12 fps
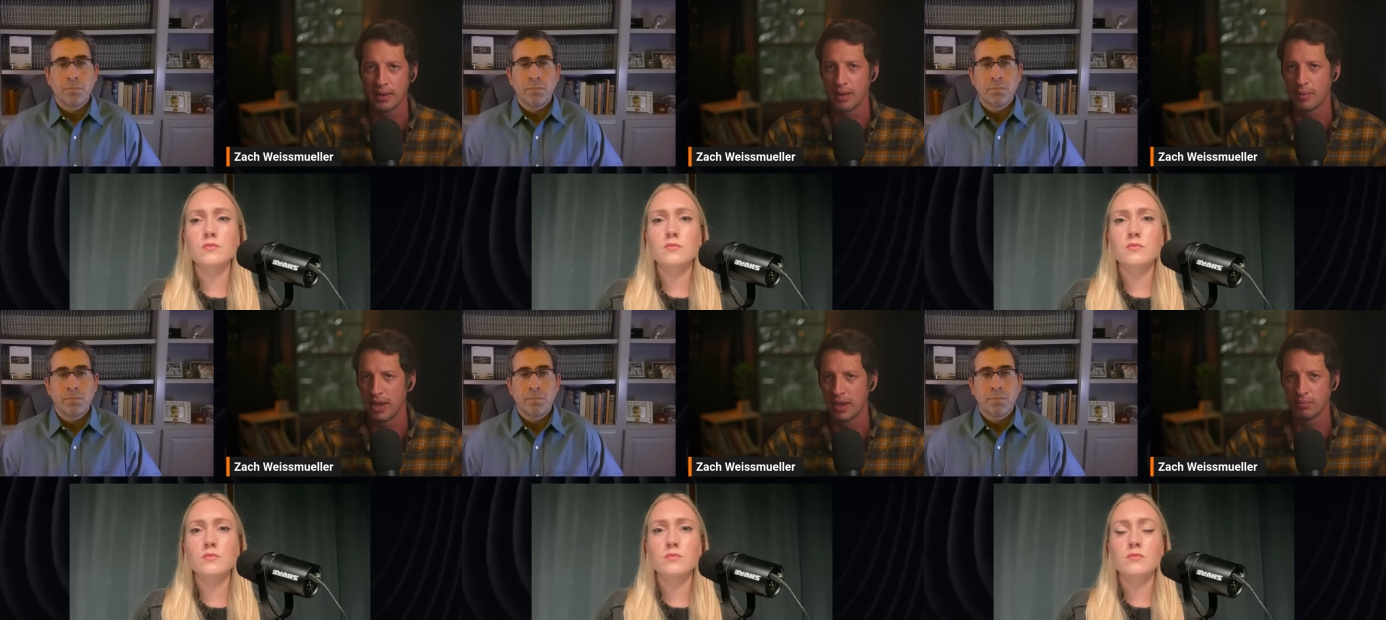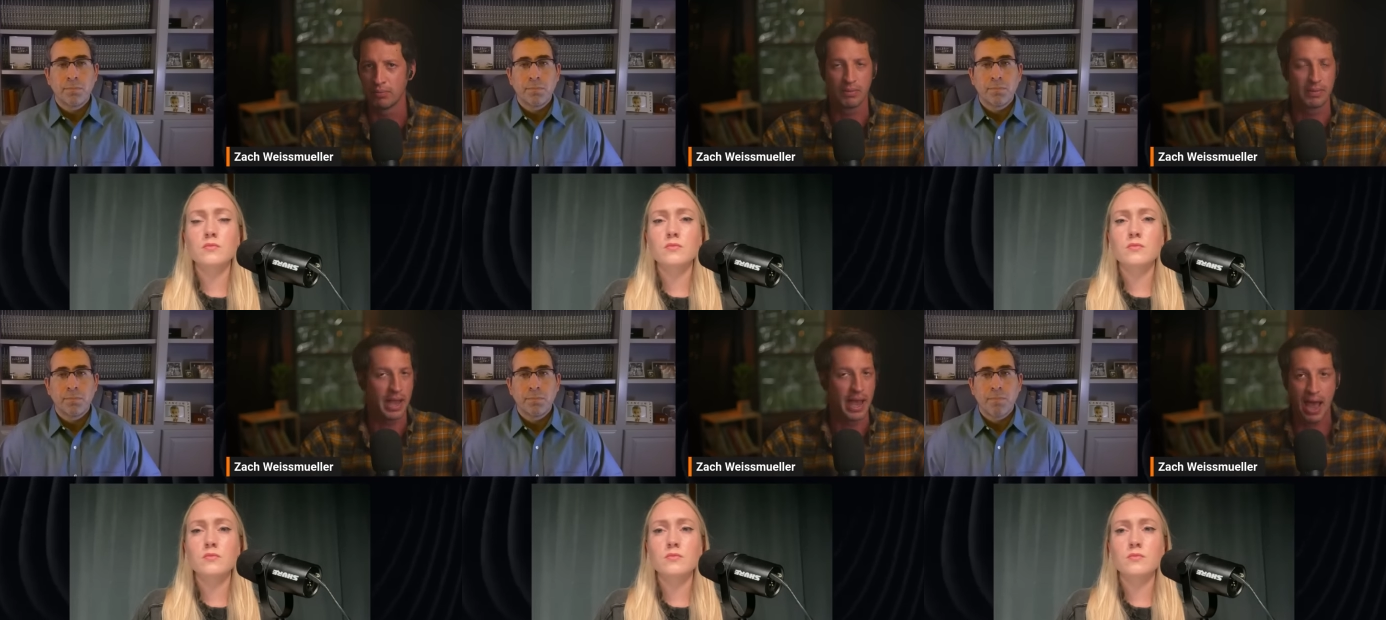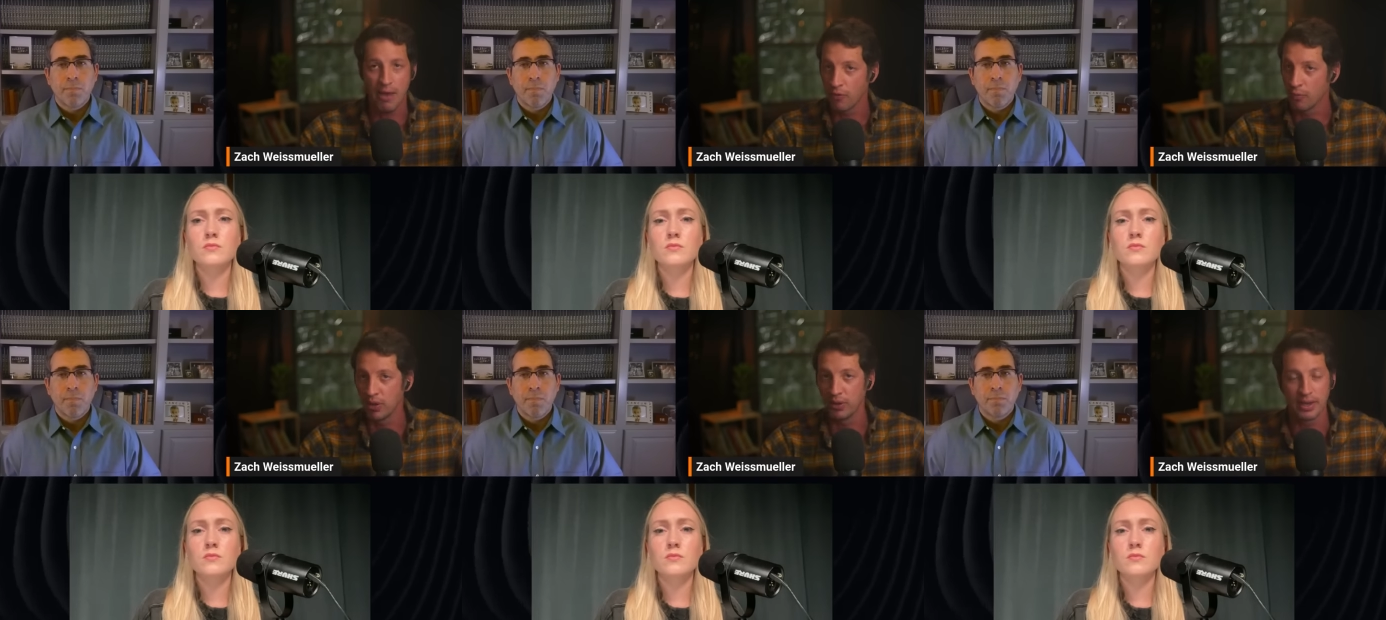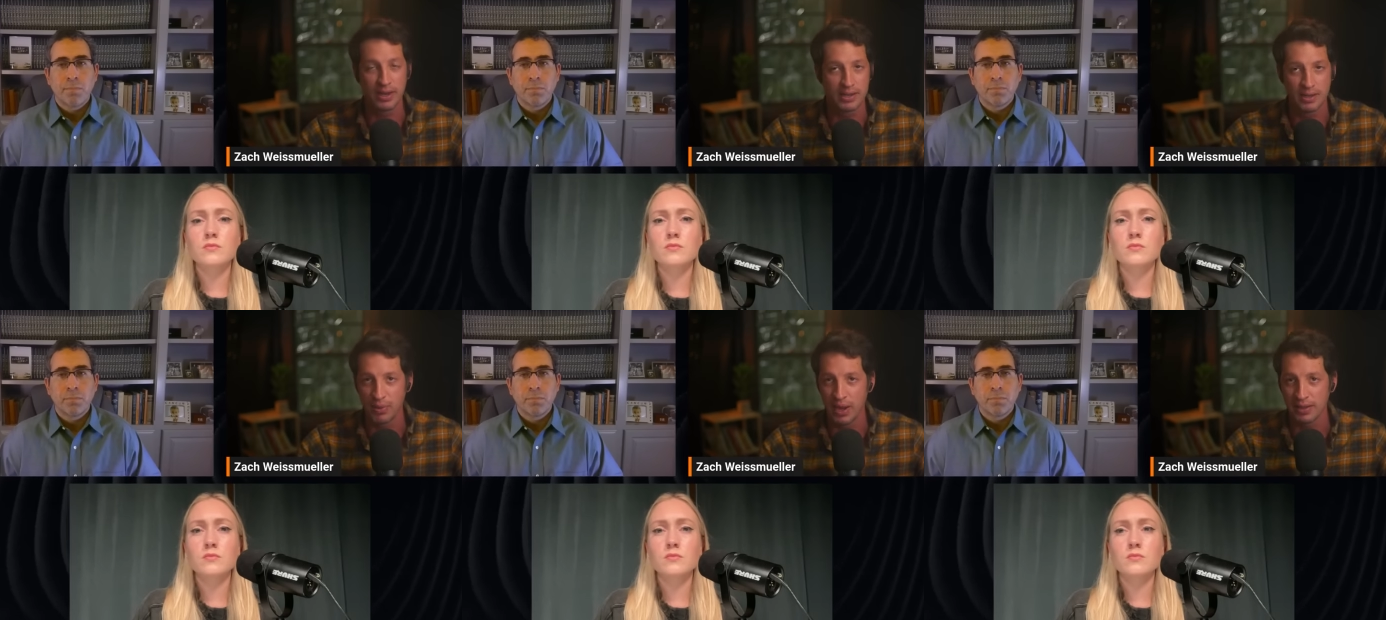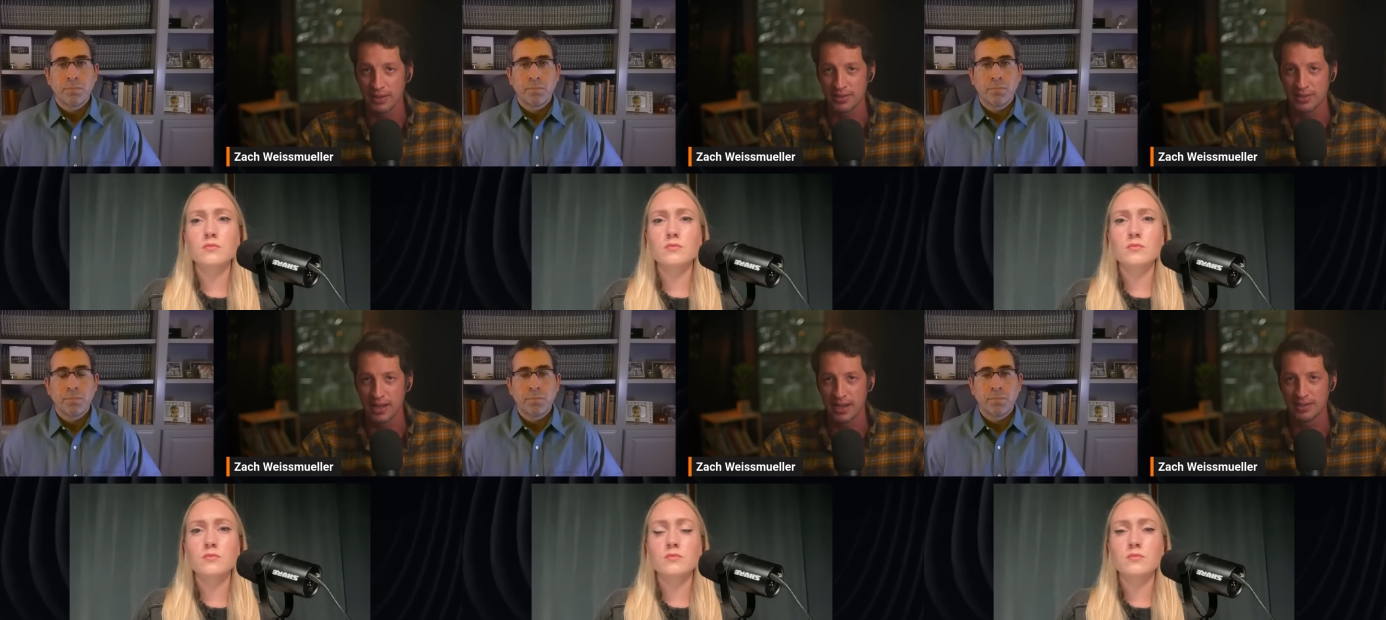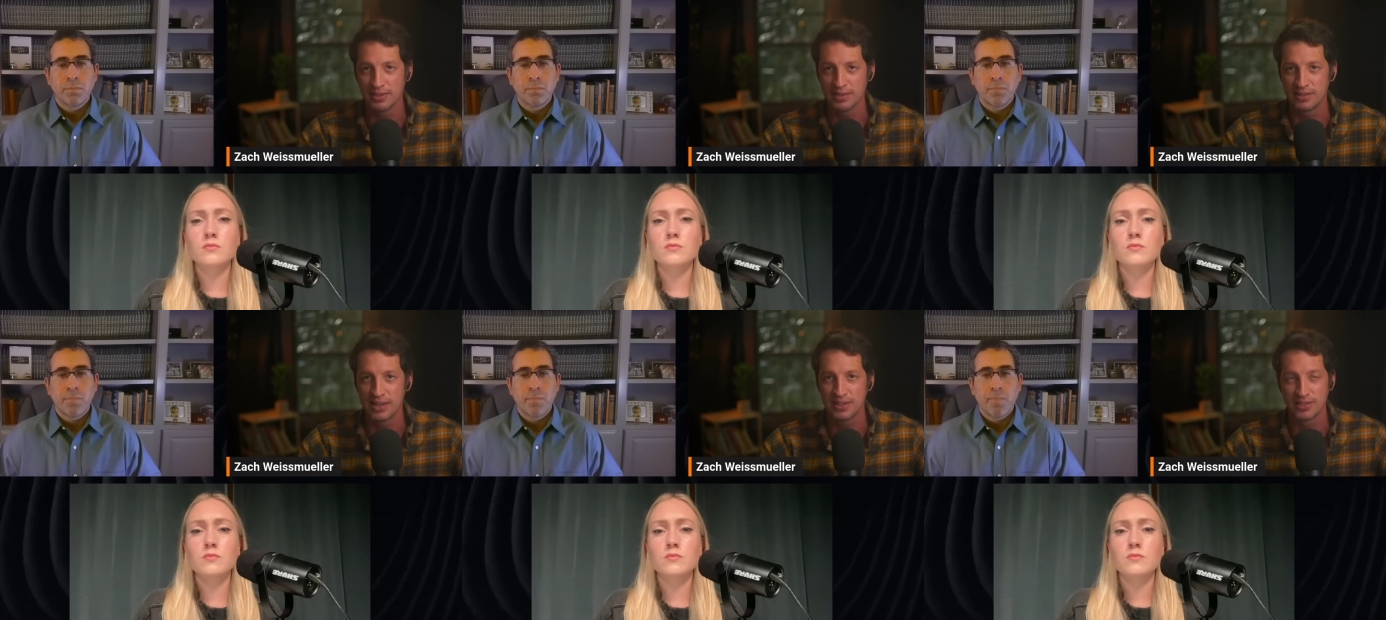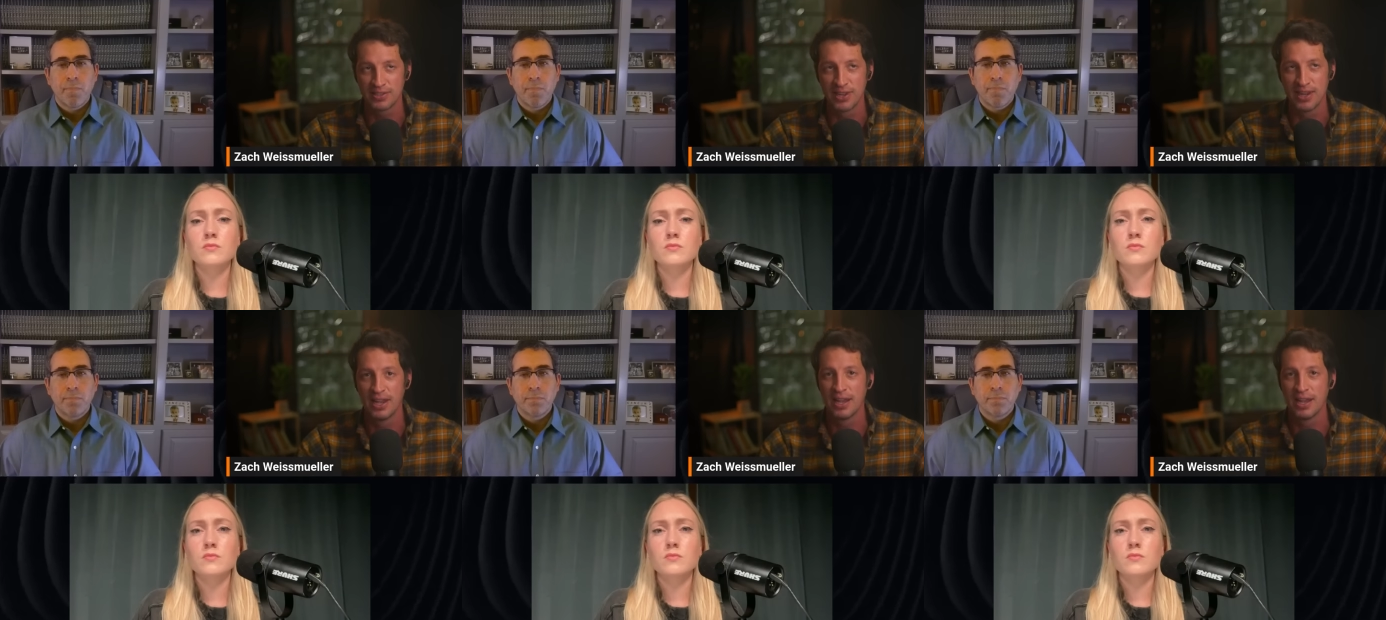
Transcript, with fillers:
Speaker 1: about half a billion to Palestine since